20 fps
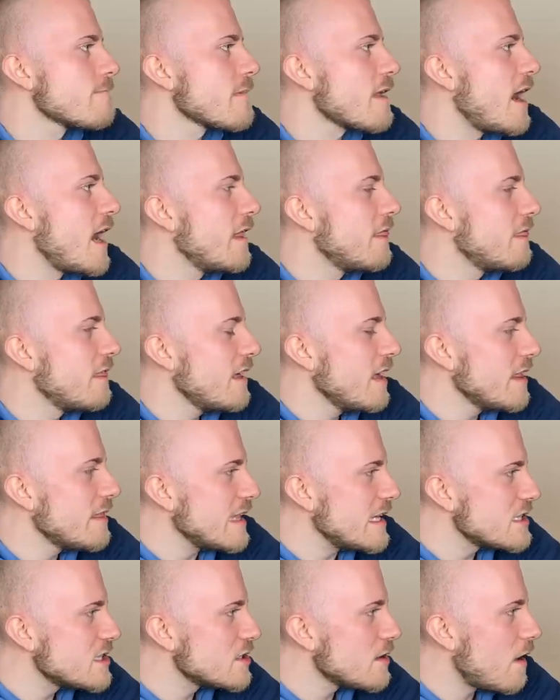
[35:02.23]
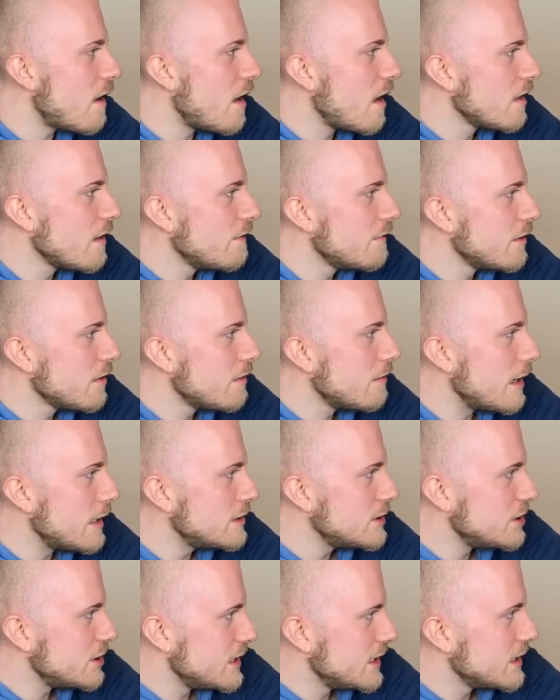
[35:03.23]
I think that's all of the
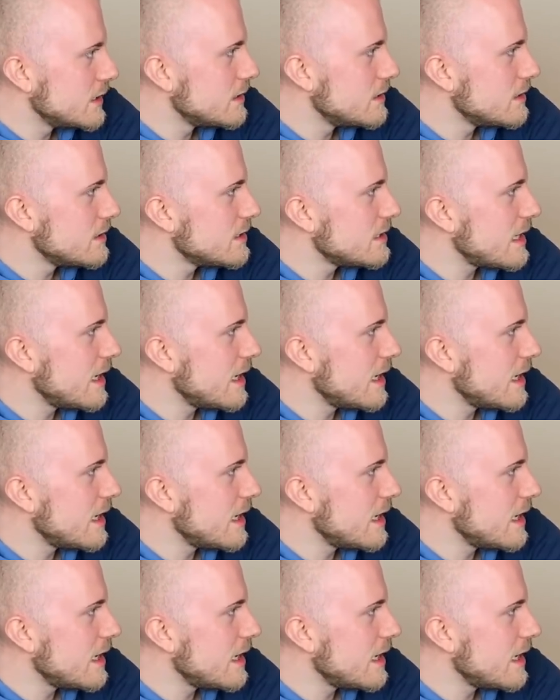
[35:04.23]
questions,